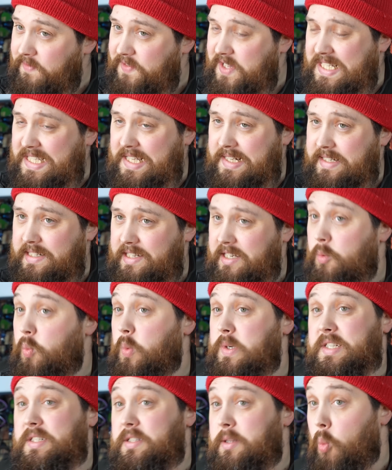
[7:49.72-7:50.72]
of the cylinder,
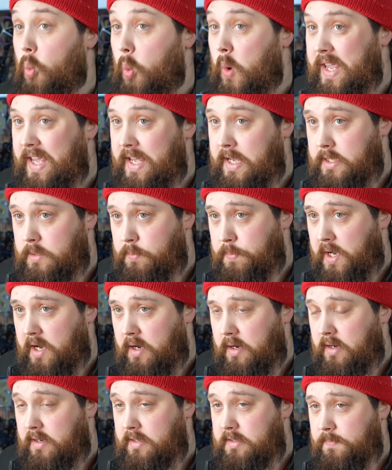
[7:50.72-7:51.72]
which is the weakest
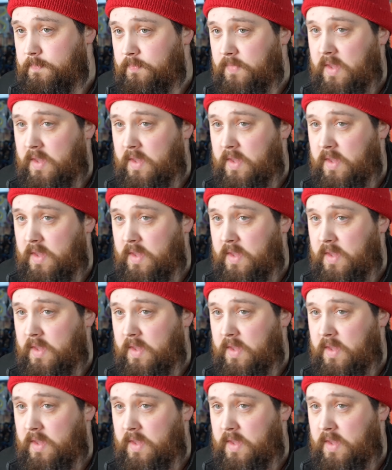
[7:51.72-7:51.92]
part.